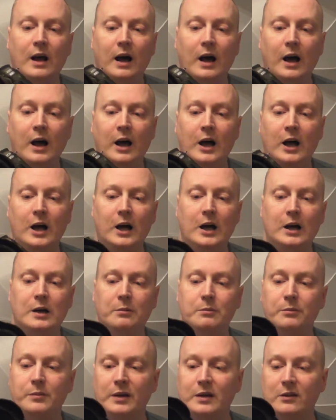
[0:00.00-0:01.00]

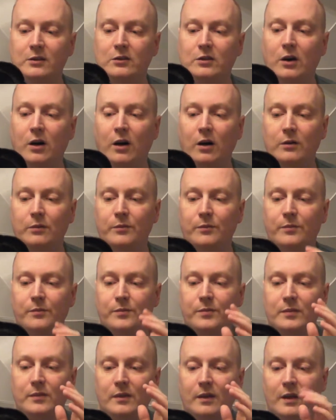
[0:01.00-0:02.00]
it's got
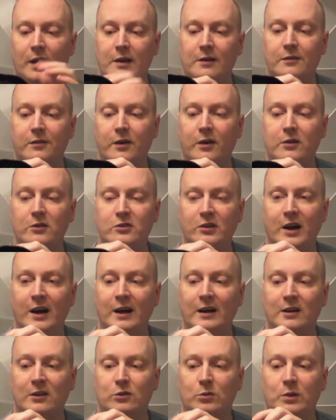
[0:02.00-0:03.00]
headphone
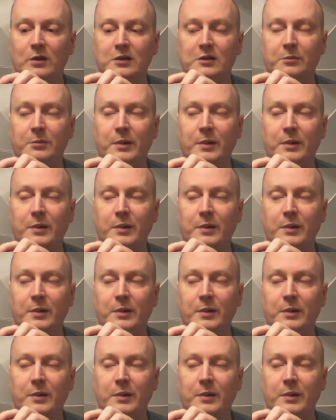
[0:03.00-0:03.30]
jack as well as